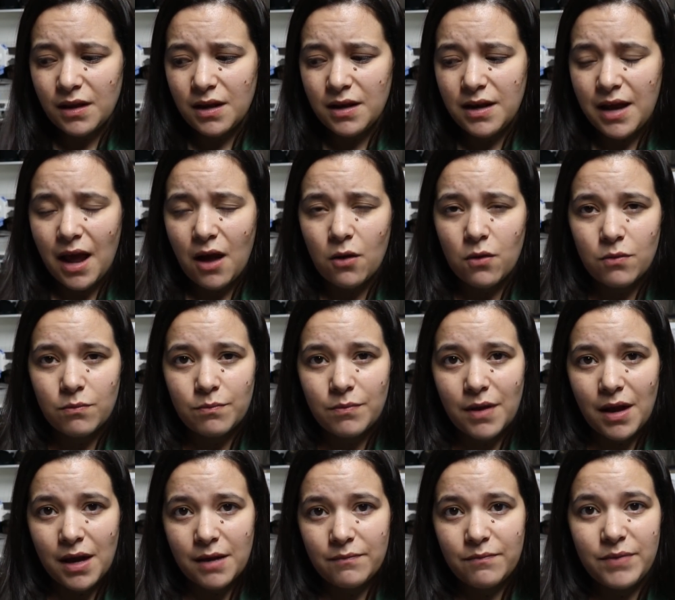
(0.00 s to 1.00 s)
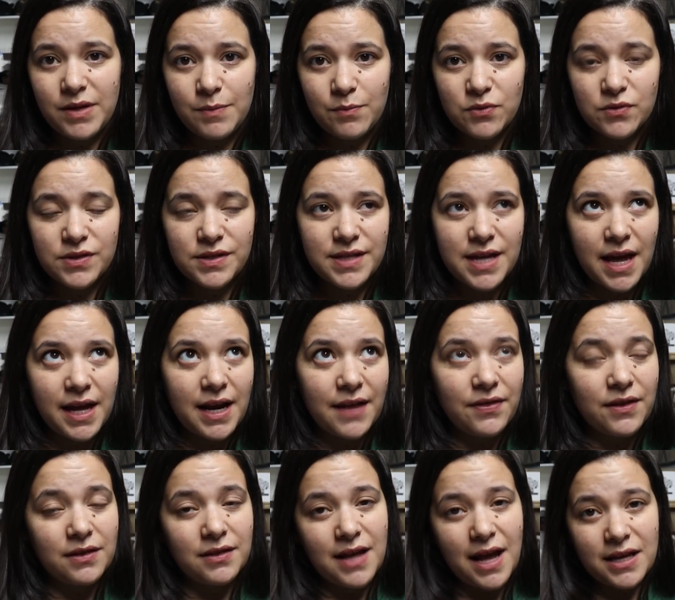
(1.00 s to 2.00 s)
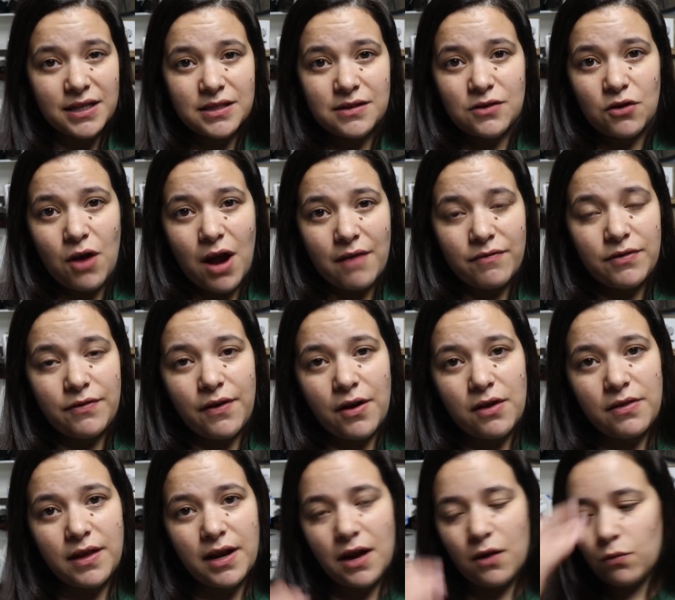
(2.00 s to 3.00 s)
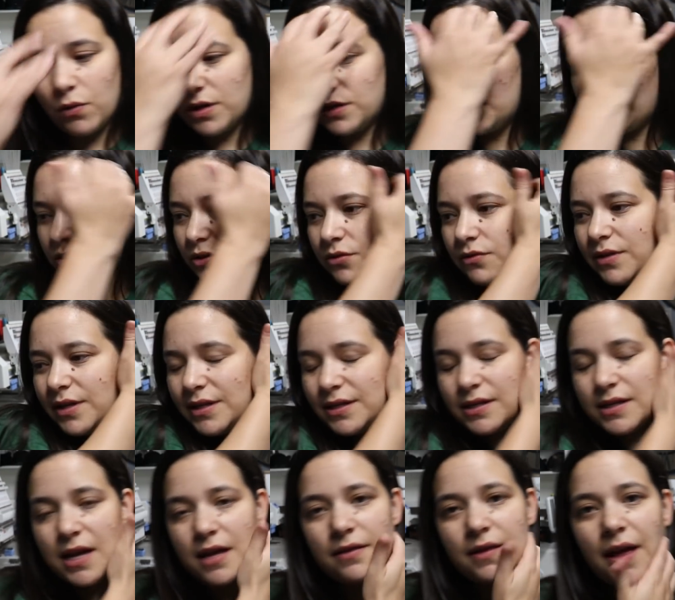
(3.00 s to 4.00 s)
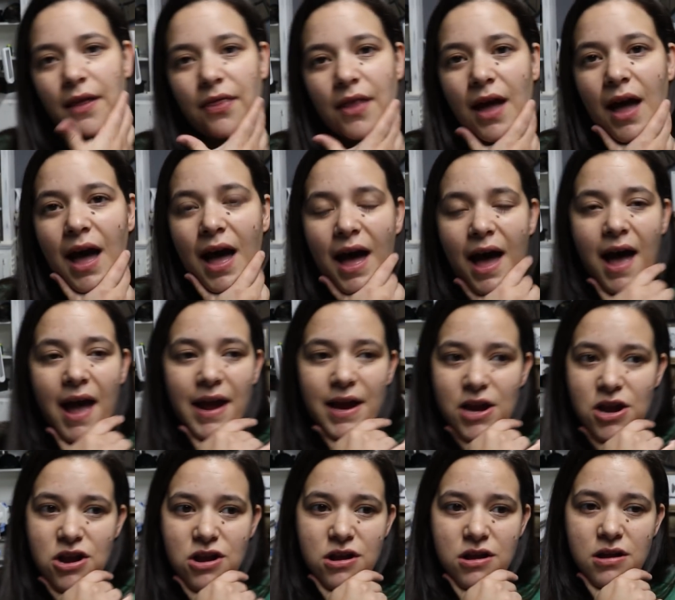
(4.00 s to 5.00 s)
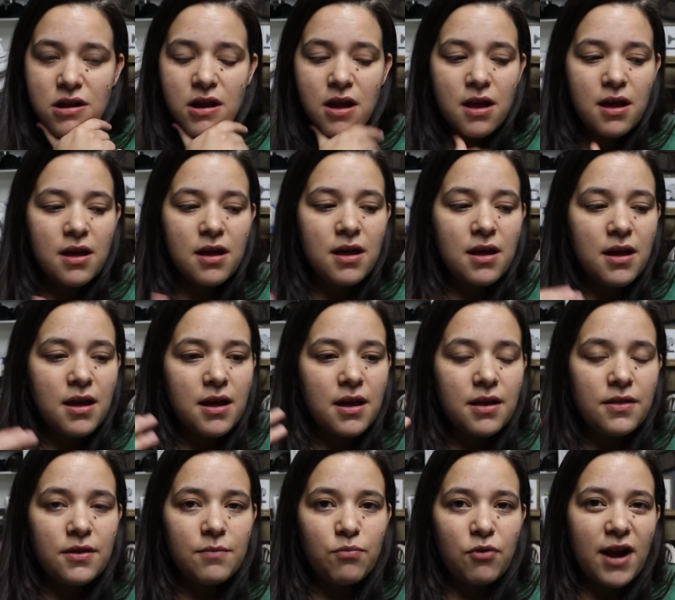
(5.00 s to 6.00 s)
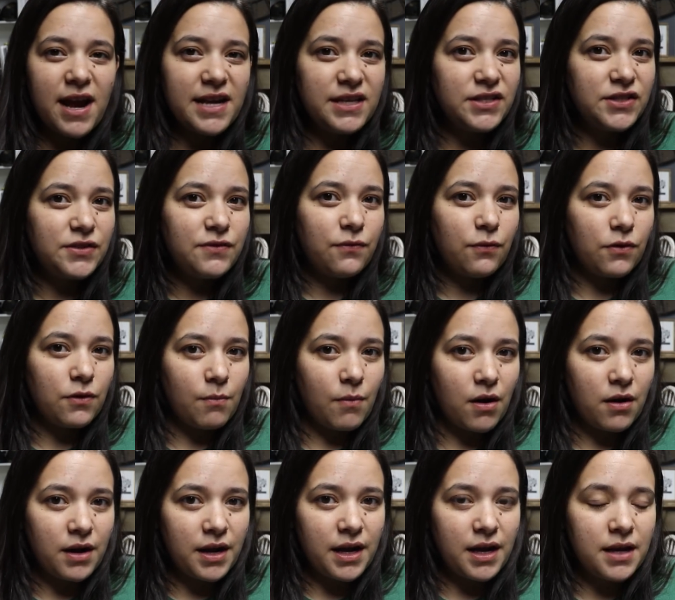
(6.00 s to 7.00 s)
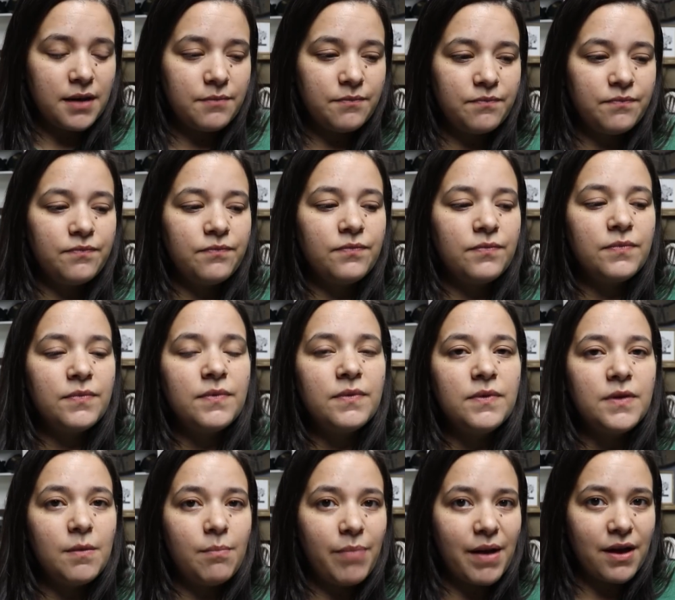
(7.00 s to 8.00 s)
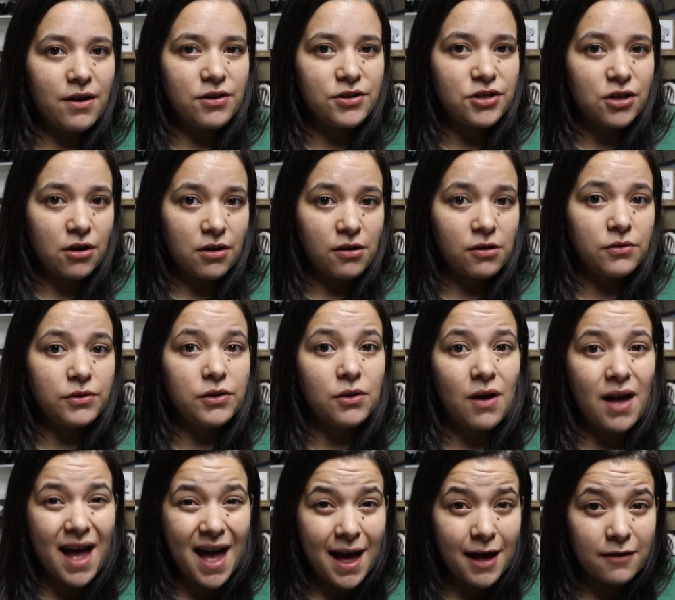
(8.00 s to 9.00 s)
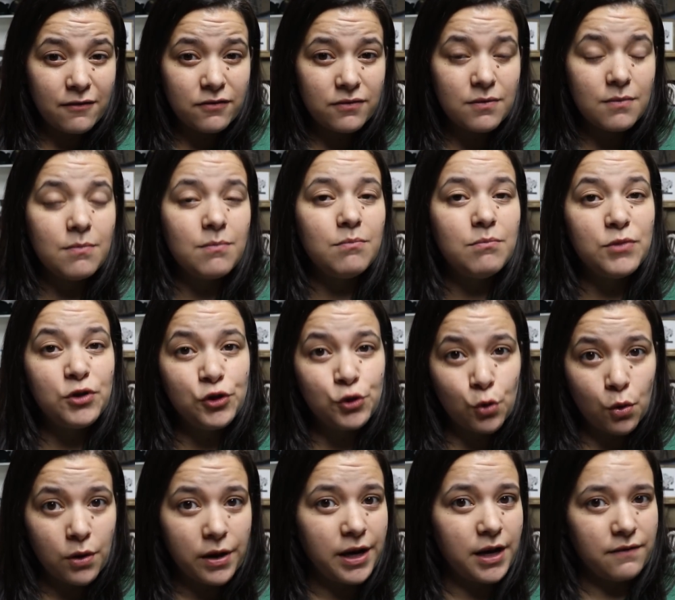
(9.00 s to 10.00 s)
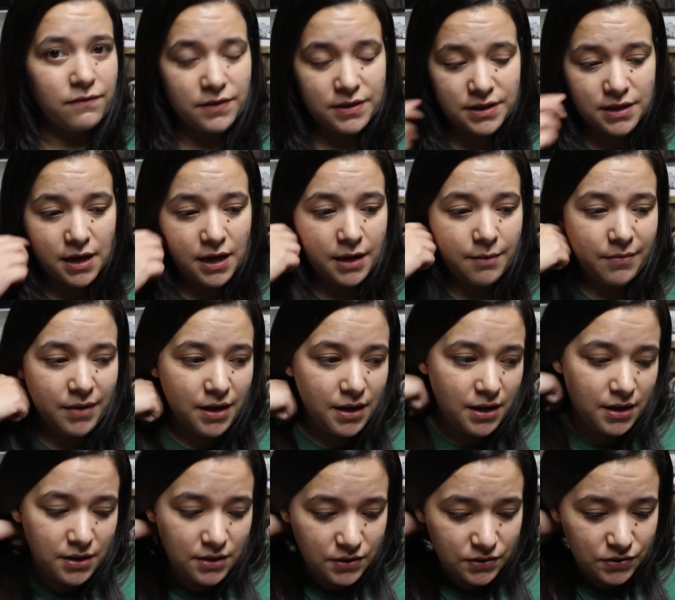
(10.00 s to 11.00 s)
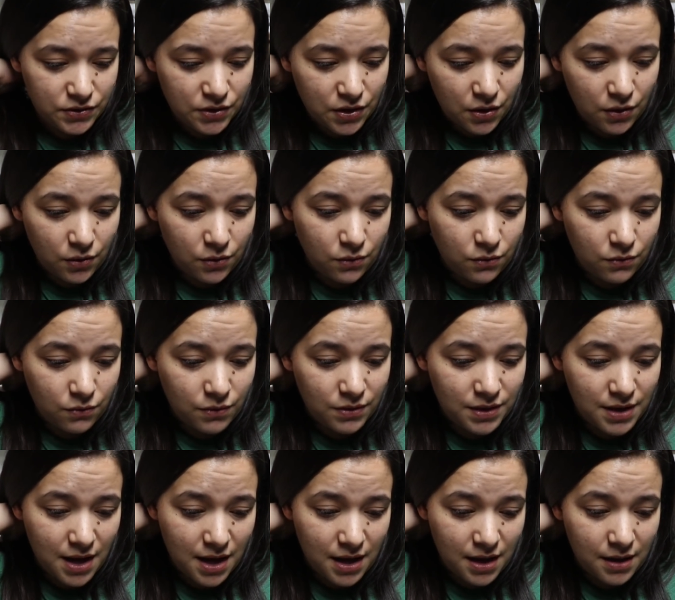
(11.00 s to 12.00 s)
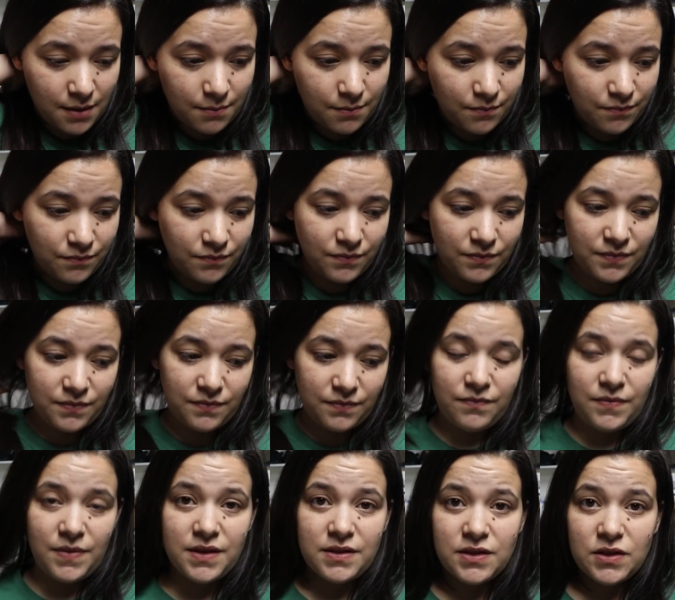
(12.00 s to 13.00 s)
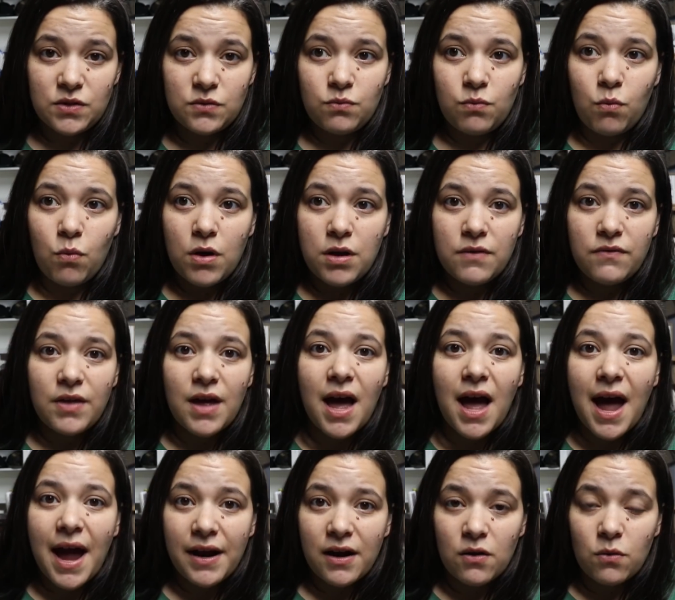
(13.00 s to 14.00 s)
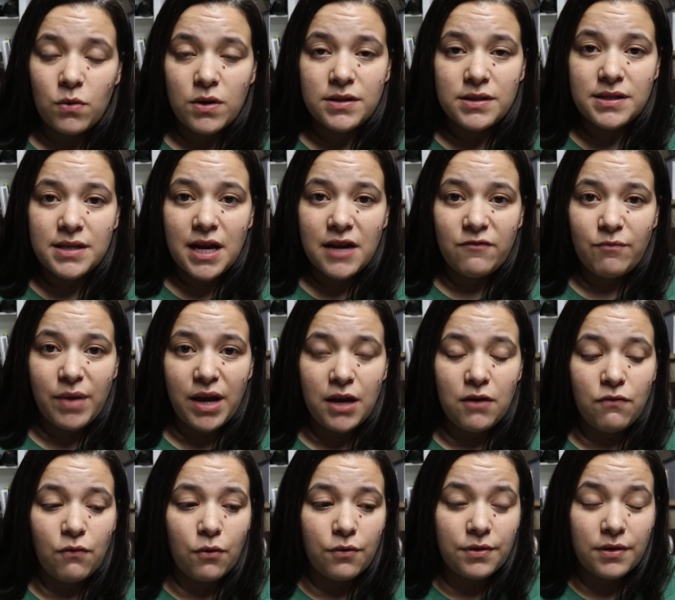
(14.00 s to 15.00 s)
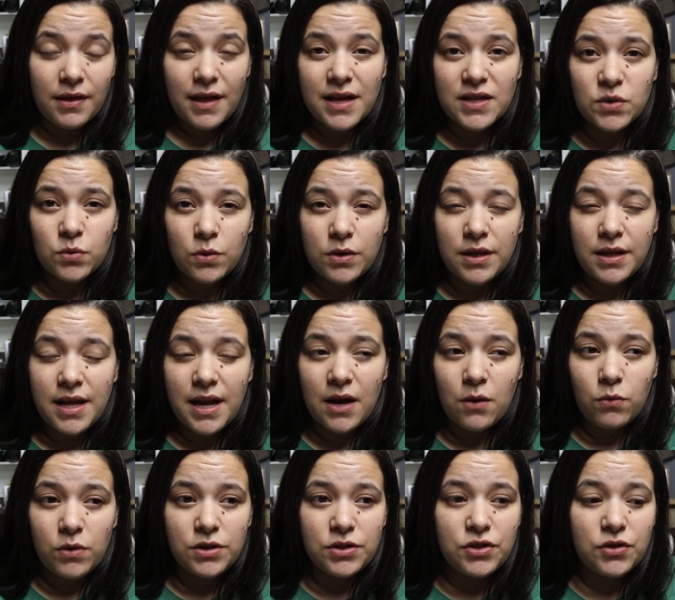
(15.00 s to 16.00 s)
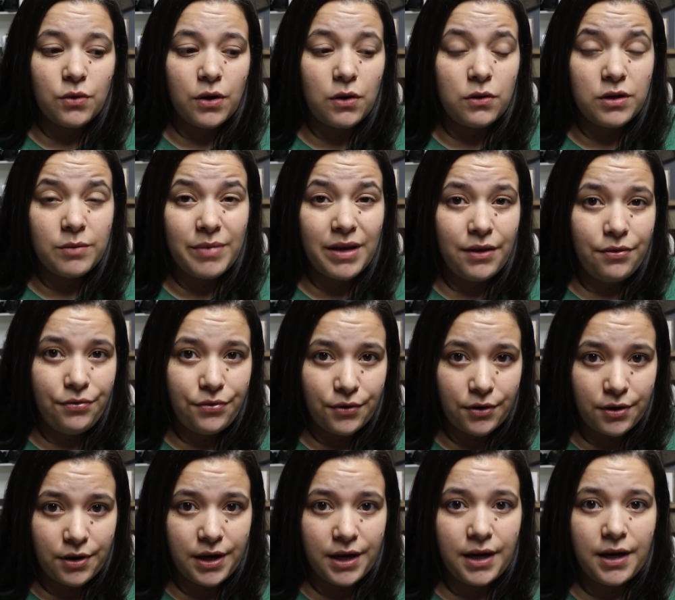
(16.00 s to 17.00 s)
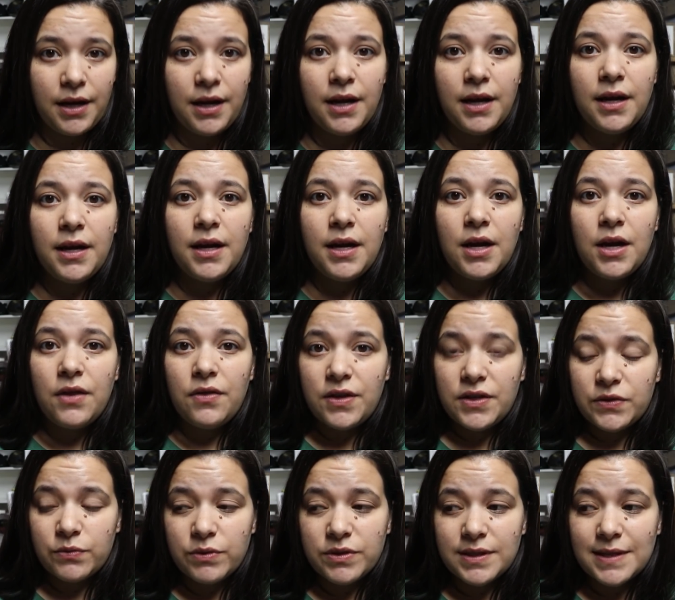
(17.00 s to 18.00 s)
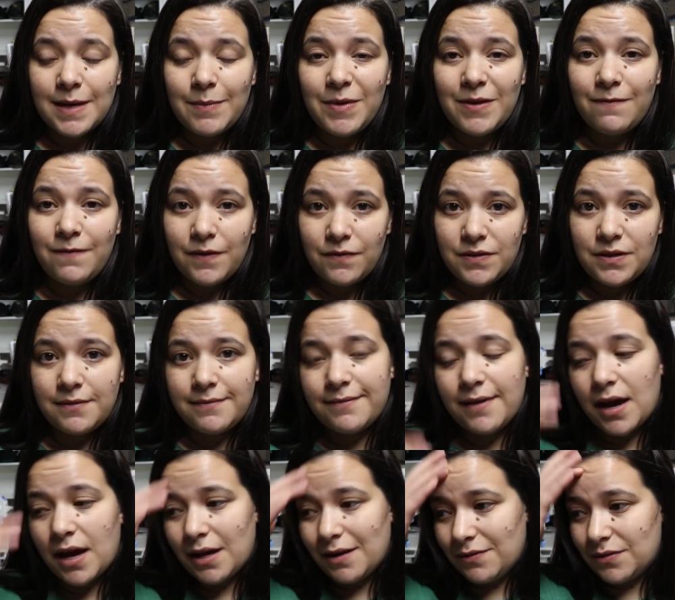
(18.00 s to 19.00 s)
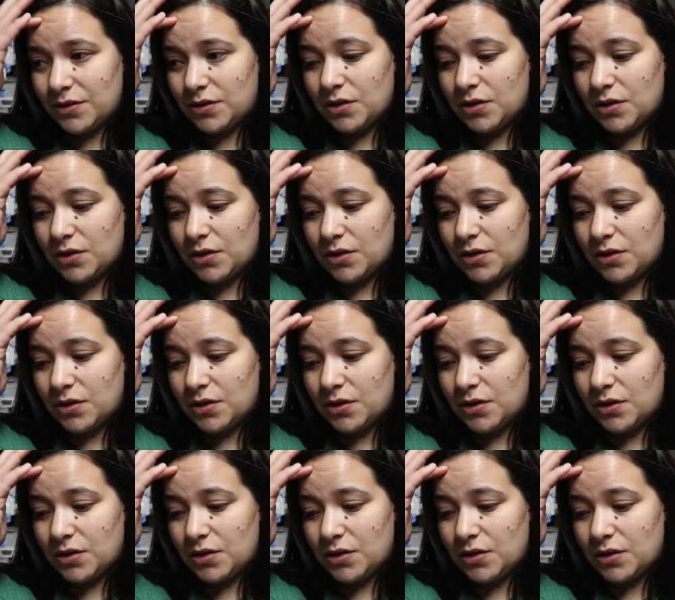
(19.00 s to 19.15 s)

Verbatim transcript: Now, people said at the last craft fair that I went to, they said that the higher the price for the market, the better turnout you'll have majority of the time. So um, this is one of the higher ones that I've paid for. The last one that I went to, I only paid 30. This one's gonna be 55.